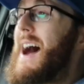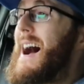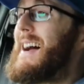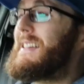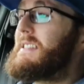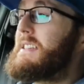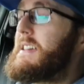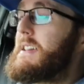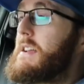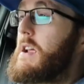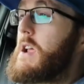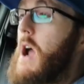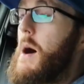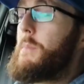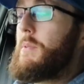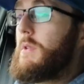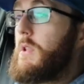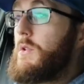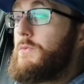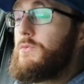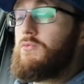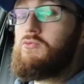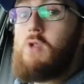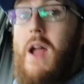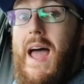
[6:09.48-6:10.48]
I did a couple
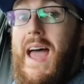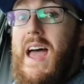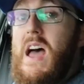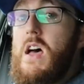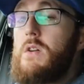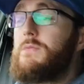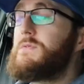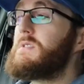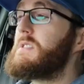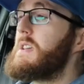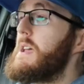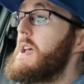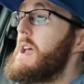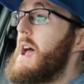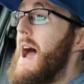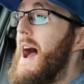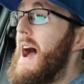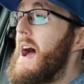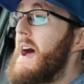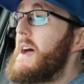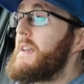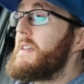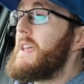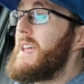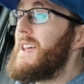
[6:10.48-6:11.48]
of revs,
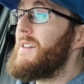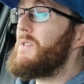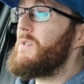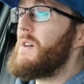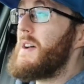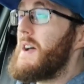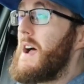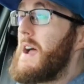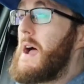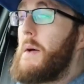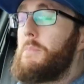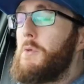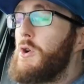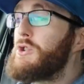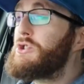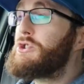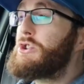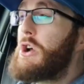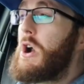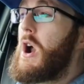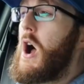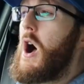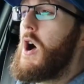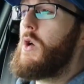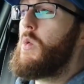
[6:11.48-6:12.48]
and I'm not
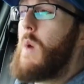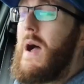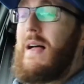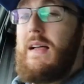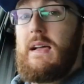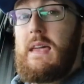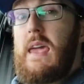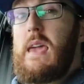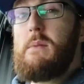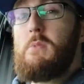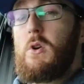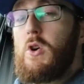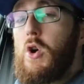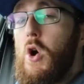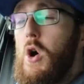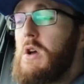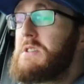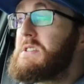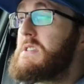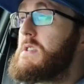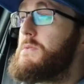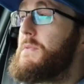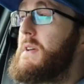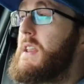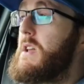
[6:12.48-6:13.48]
sure how well it came
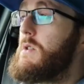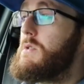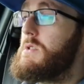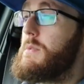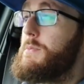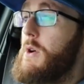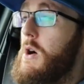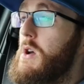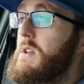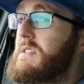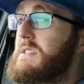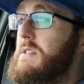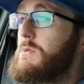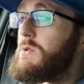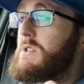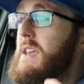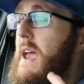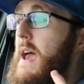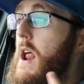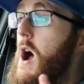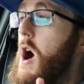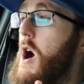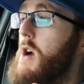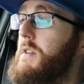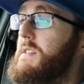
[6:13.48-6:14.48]
across in the video, to be honest. It was
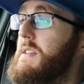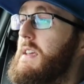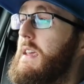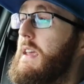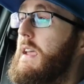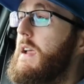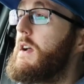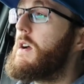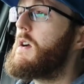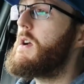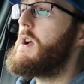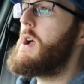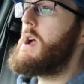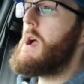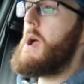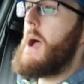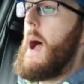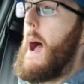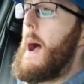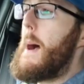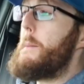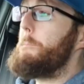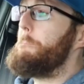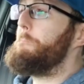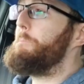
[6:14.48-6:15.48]
kind of hard to hear,
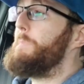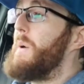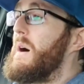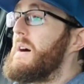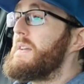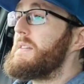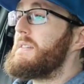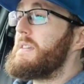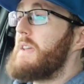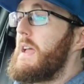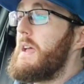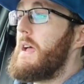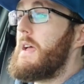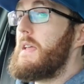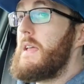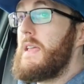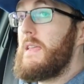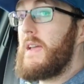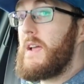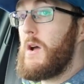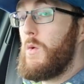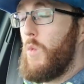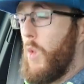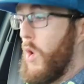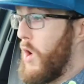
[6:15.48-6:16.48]
but
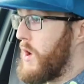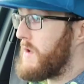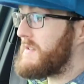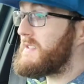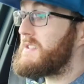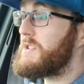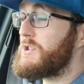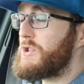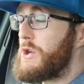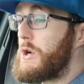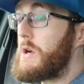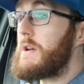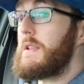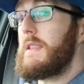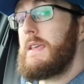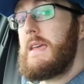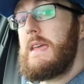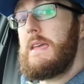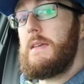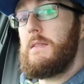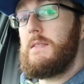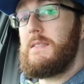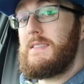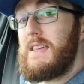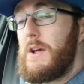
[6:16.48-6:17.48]
like it was
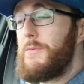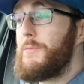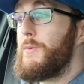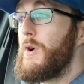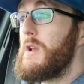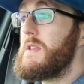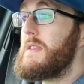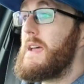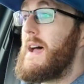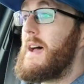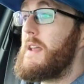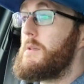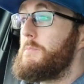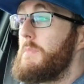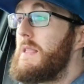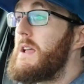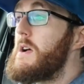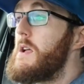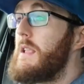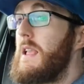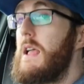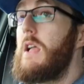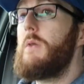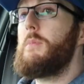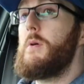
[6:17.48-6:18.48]
certainly different and
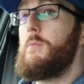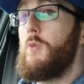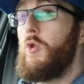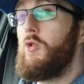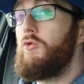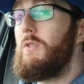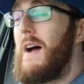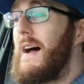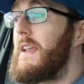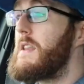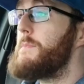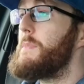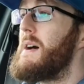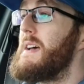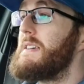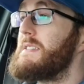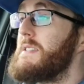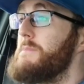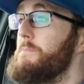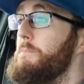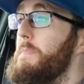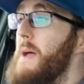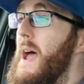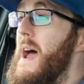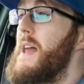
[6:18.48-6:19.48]
a little bit more randomized
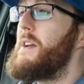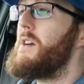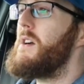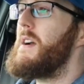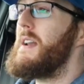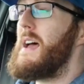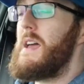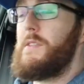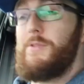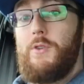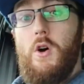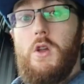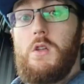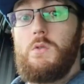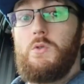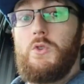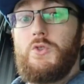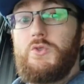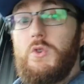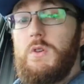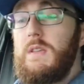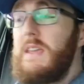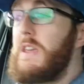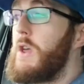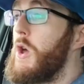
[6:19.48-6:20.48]
and better, and I thought it
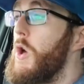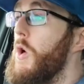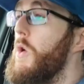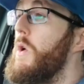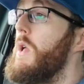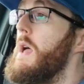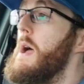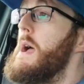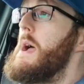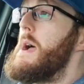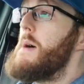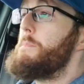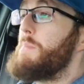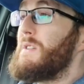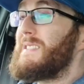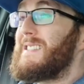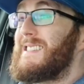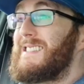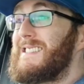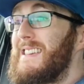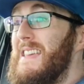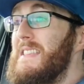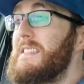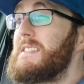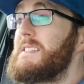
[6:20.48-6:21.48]
was really cool. But
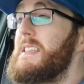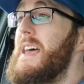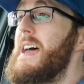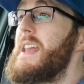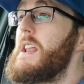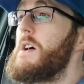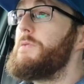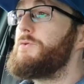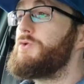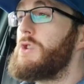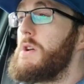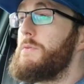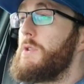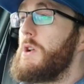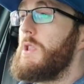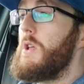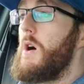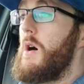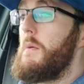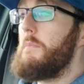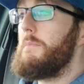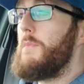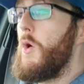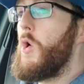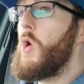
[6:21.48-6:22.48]
since then, I've driven a
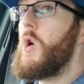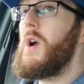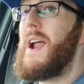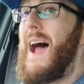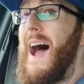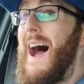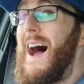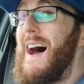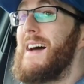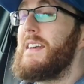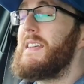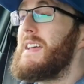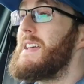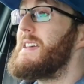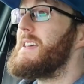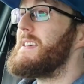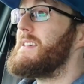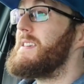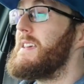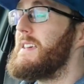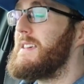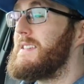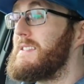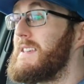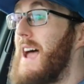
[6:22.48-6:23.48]
lot more, and
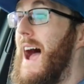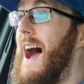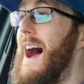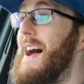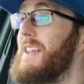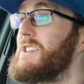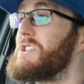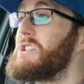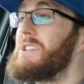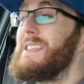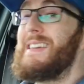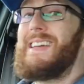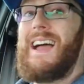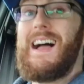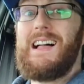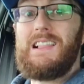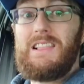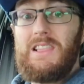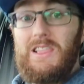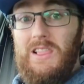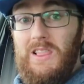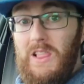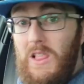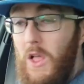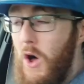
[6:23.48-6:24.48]
it is actually a
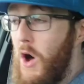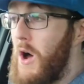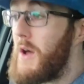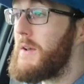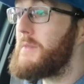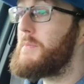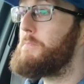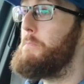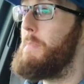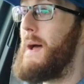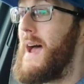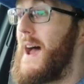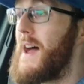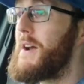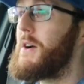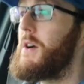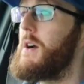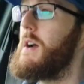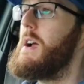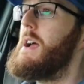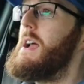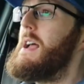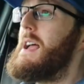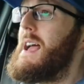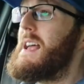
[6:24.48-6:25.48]
lot
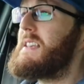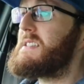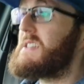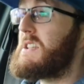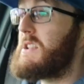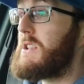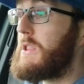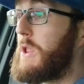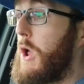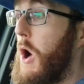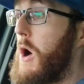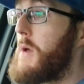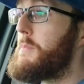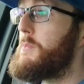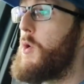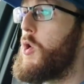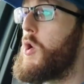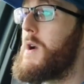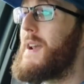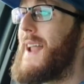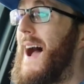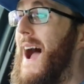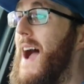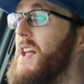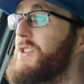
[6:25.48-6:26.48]
better. It's a lot
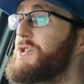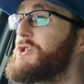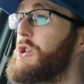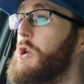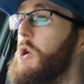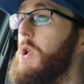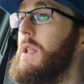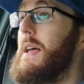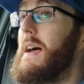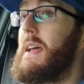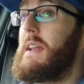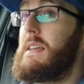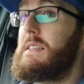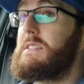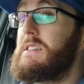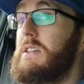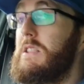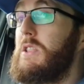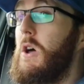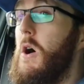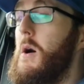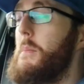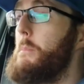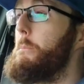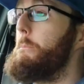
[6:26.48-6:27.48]
more natural, and it's a
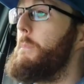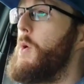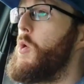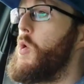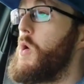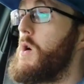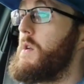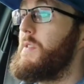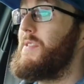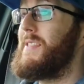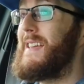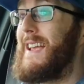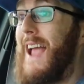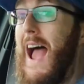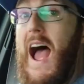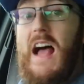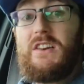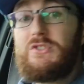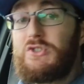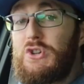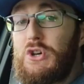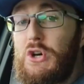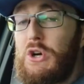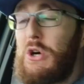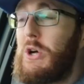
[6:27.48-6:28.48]
lot more
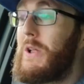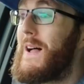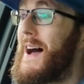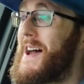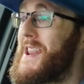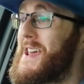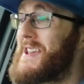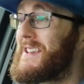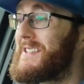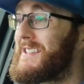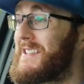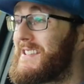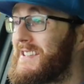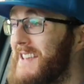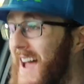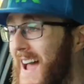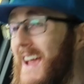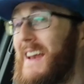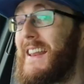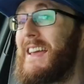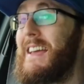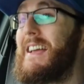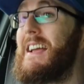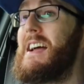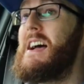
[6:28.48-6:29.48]
theatrical and
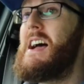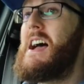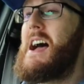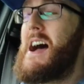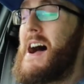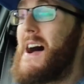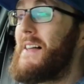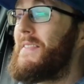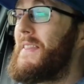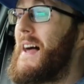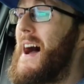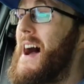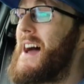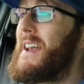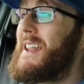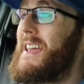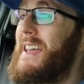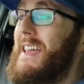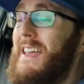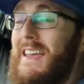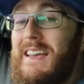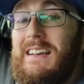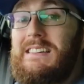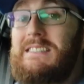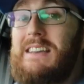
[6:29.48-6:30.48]
exciting, and that
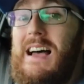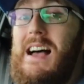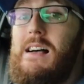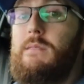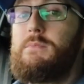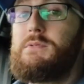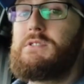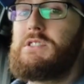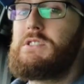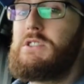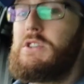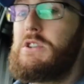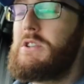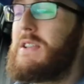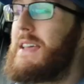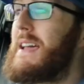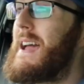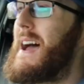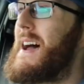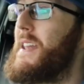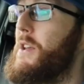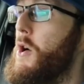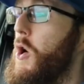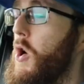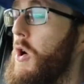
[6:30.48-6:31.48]
is absolutely
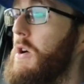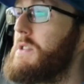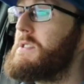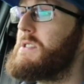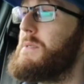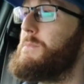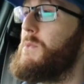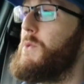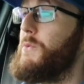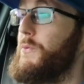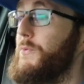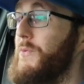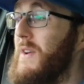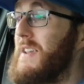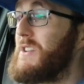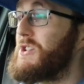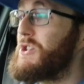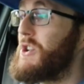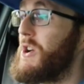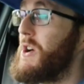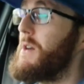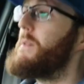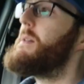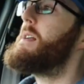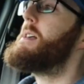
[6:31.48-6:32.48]
an awesome
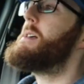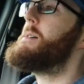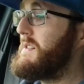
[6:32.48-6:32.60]
feature.